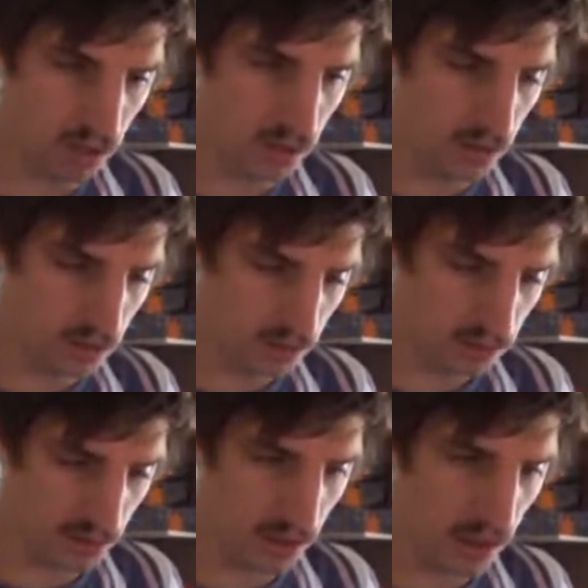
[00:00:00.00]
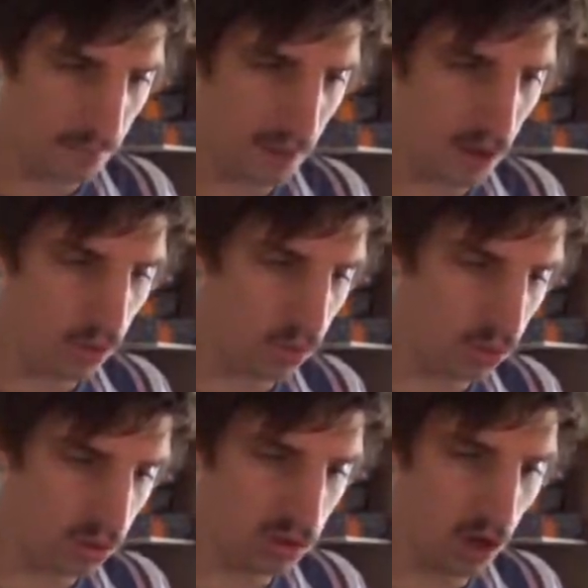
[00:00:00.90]
some
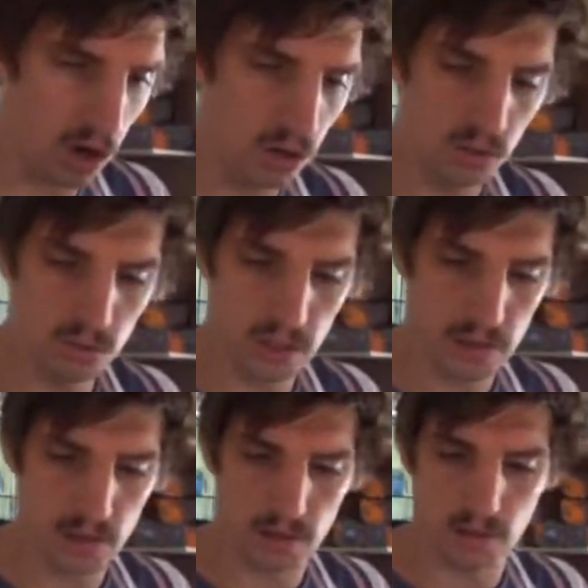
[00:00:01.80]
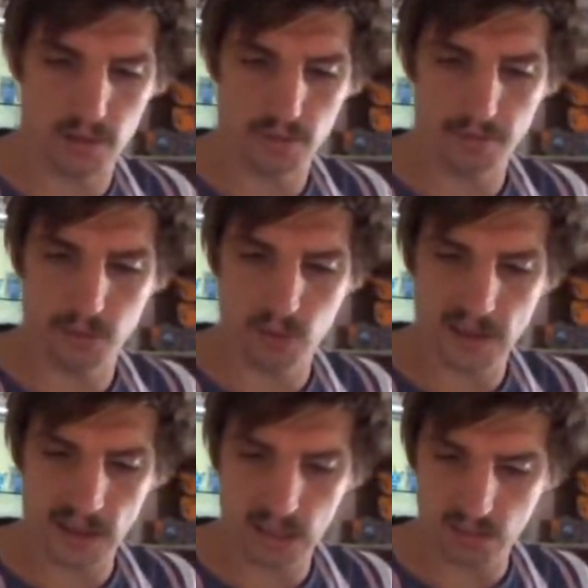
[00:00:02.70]
gold and full
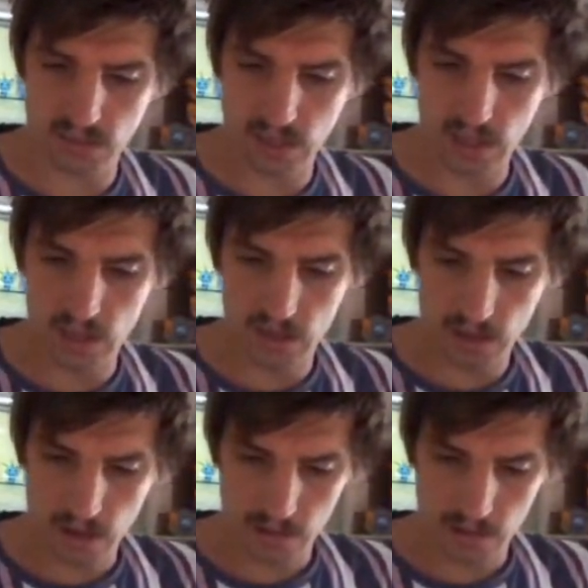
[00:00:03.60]
arts. Now